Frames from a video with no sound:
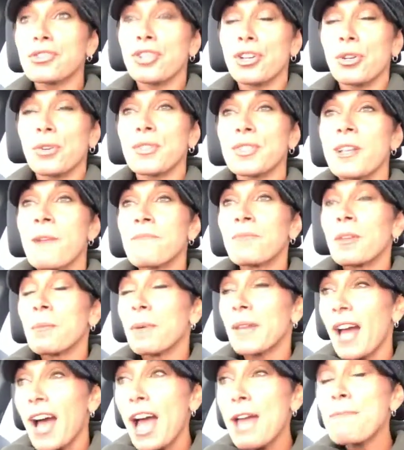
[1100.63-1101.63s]
you choose,
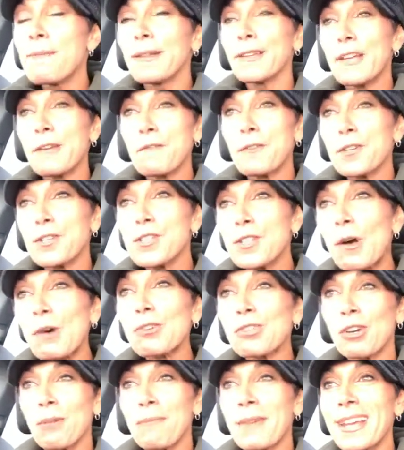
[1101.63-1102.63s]
but I believe your
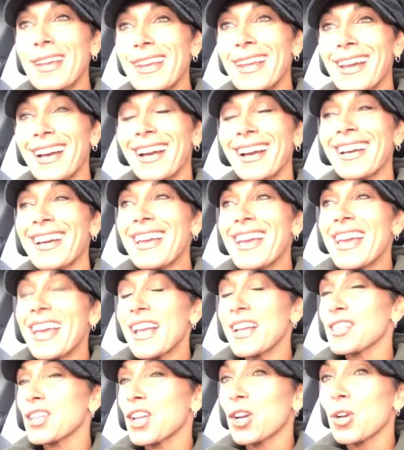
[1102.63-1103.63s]
social media
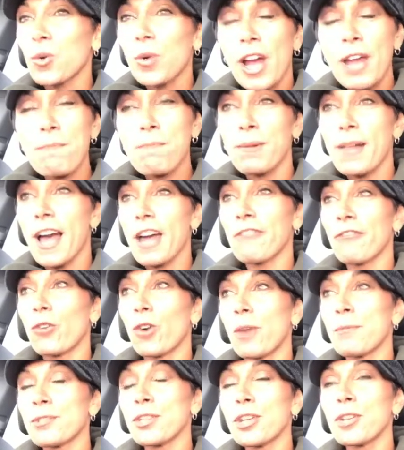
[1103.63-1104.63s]
is a great
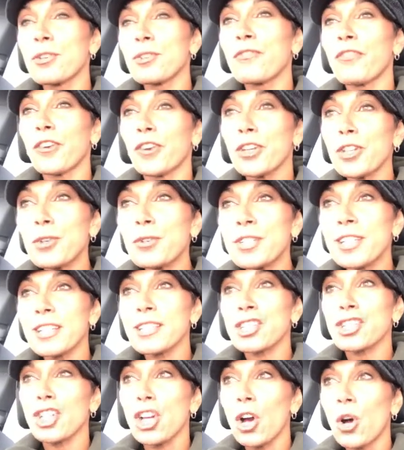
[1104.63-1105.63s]
platform for you to
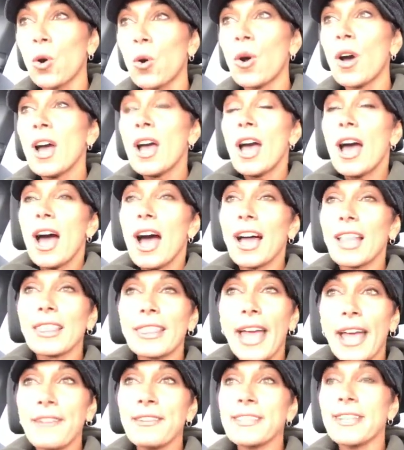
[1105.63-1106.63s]
show a
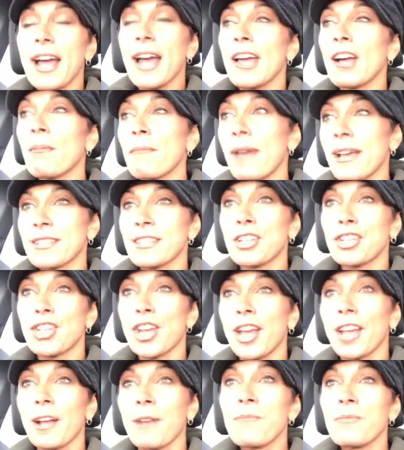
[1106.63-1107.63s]
lifestyle
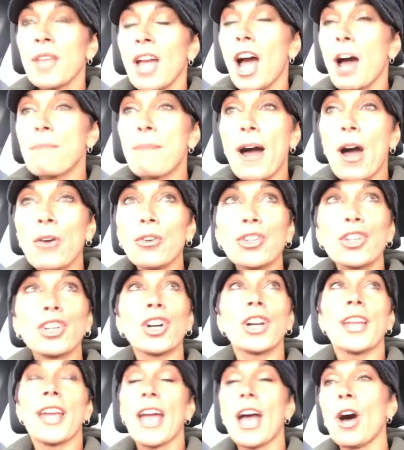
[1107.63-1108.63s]
messaging about
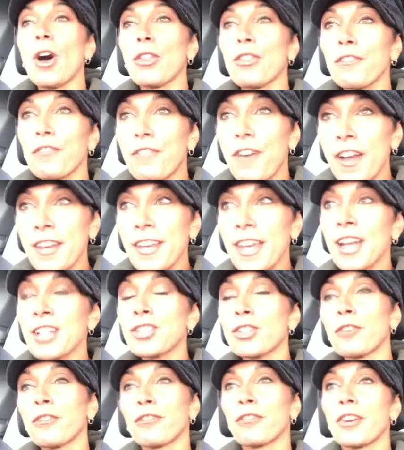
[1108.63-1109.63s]
good health,
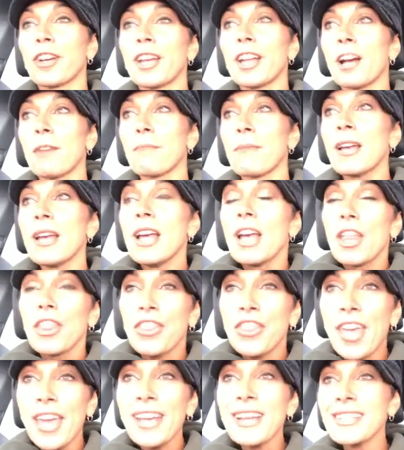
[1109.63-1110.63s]
financial freedom,
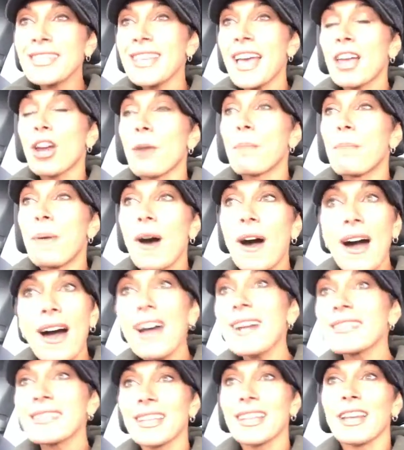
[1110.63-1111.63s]
things that are
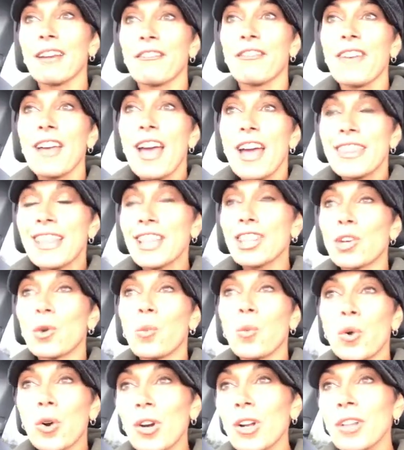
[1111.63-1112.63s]
positive that the
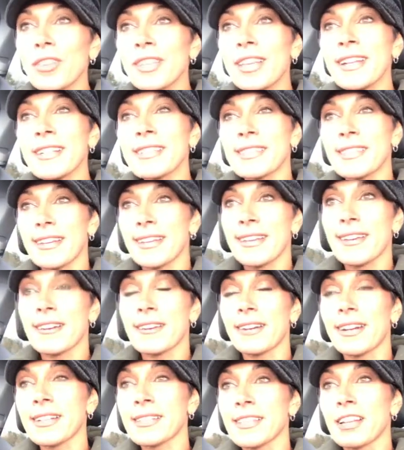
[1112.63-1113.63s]
world needs to
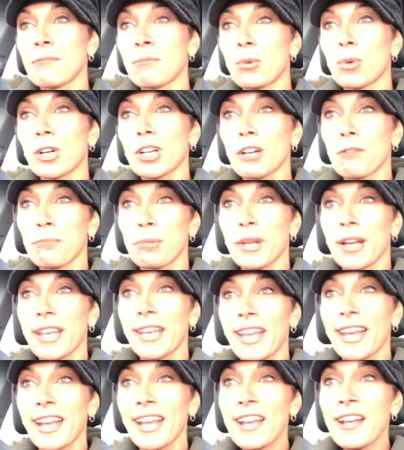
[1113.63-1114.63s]
hear instead of more
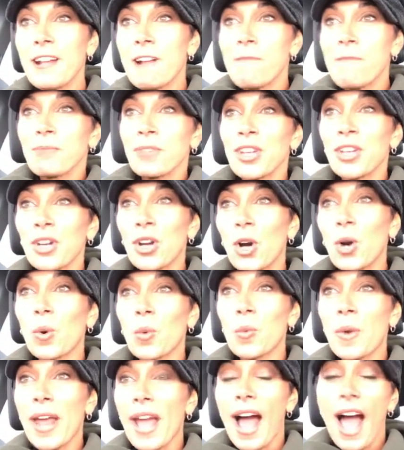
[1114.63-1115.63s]
complaining.
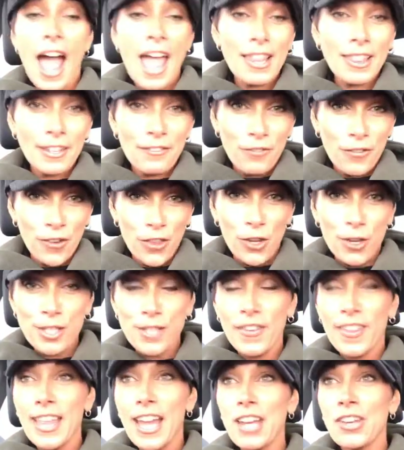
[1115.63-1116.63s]
For
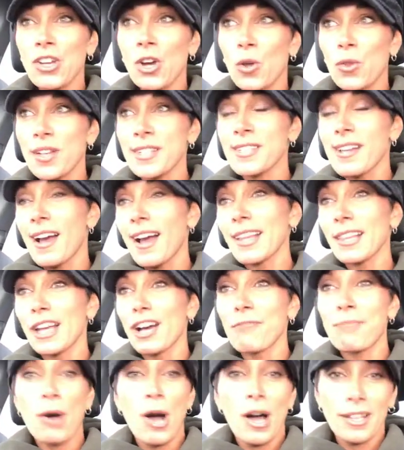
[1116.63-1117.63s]
those of you that know this, I
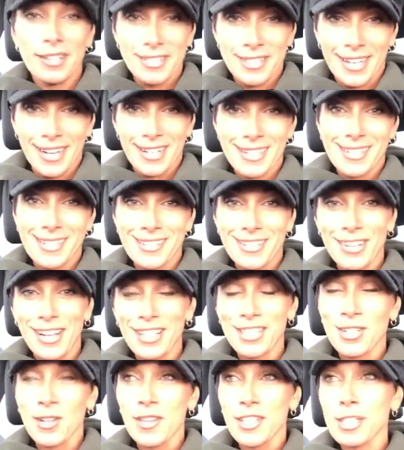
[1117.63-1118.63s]
love politics. Do you
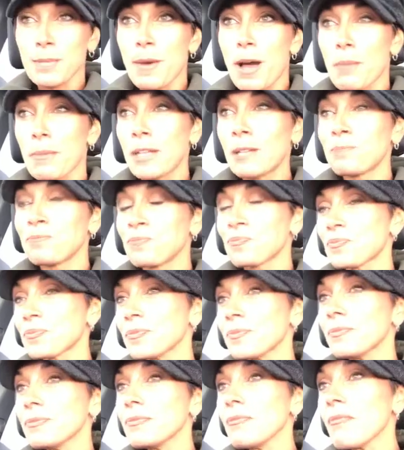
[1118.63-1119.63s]
guys know this about me?
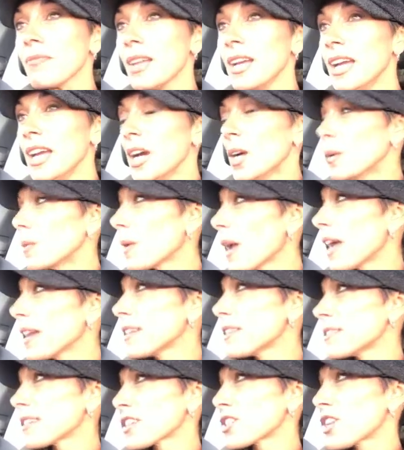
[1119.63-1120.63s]

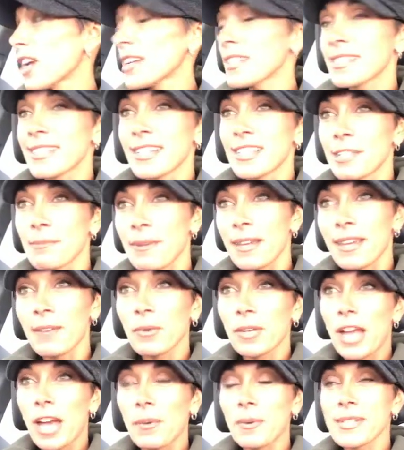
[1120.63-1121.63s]
Randy suggested to me
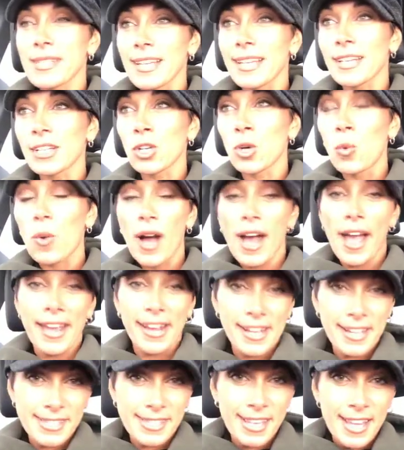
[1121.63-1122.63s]
when I was in Kauai,
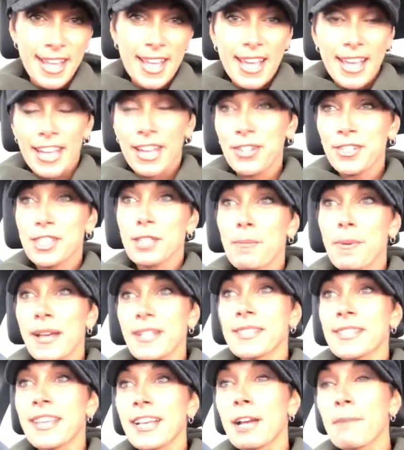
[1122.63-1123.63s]
because here's the
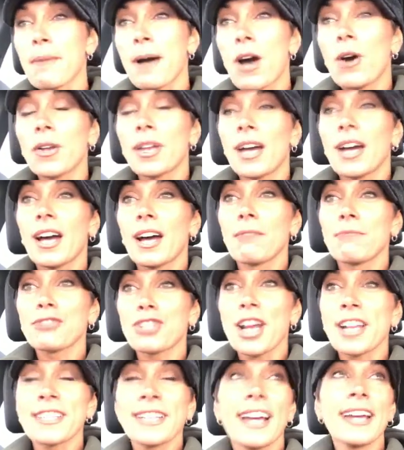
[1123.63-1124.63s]
best thing about,
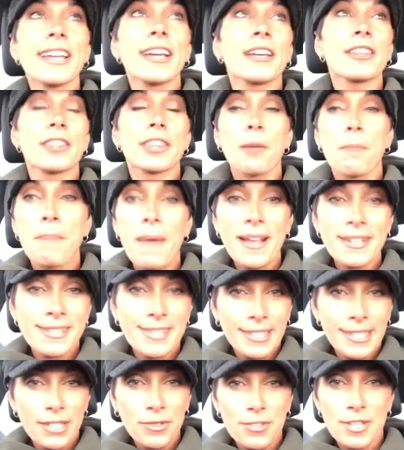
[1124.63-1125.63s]
should I tell you, the
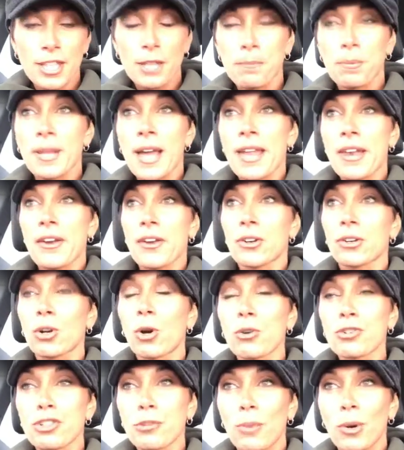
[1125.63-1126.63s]
best leaders on the planet are
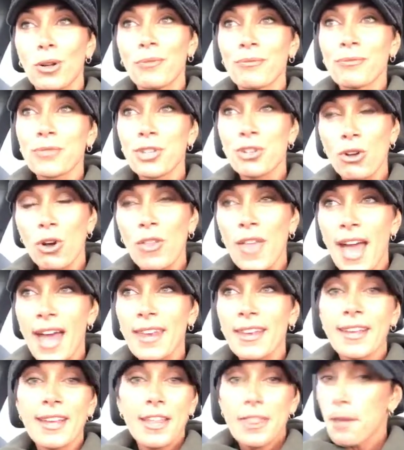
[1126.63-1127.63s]
coachable. Do you know
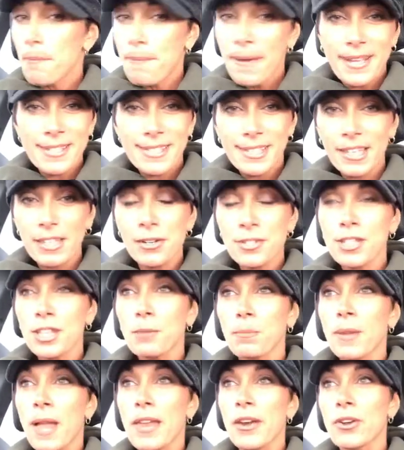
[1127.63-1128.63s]
that? The best leaders on
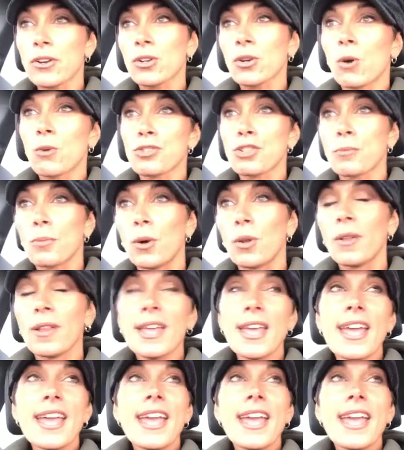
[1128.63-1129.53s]
the planet are coachable.